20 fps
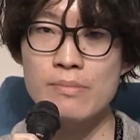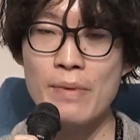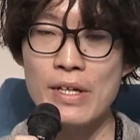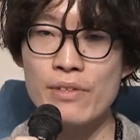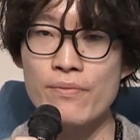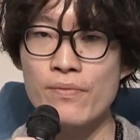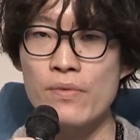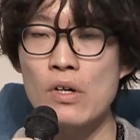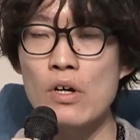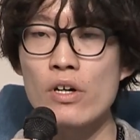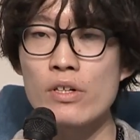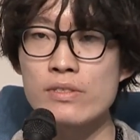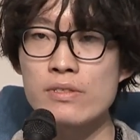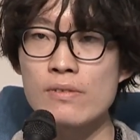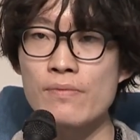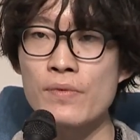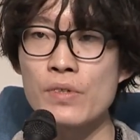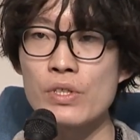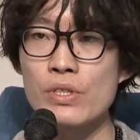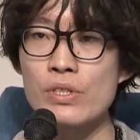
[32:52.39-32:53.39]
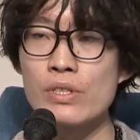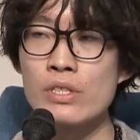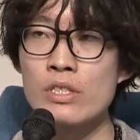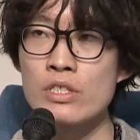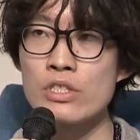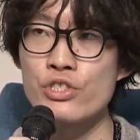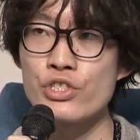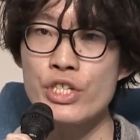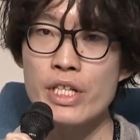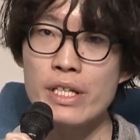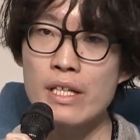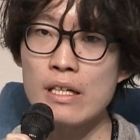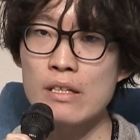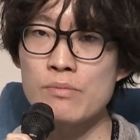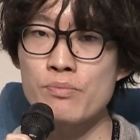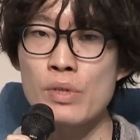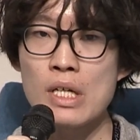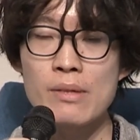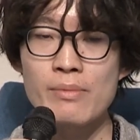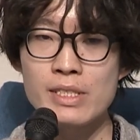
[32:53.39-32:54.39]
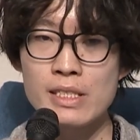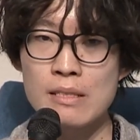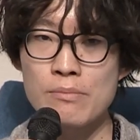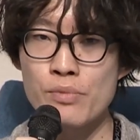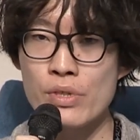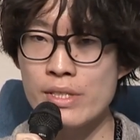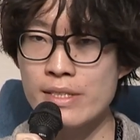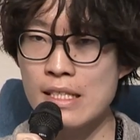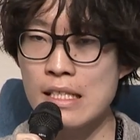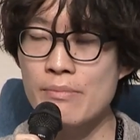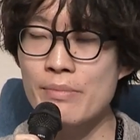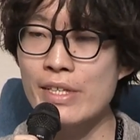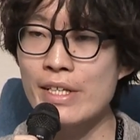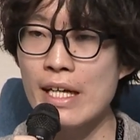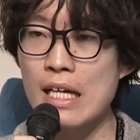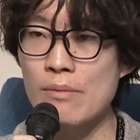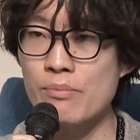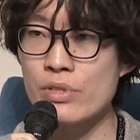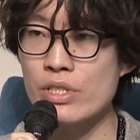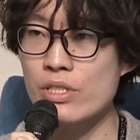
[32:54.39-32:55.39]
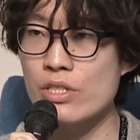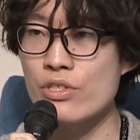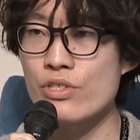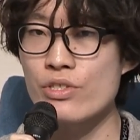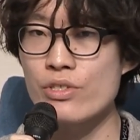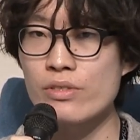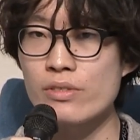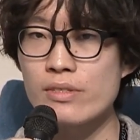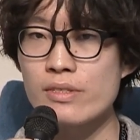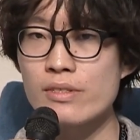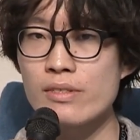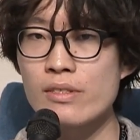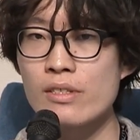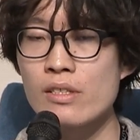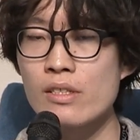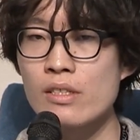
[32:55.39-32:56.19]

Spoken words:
but also for general privacy preserving applications.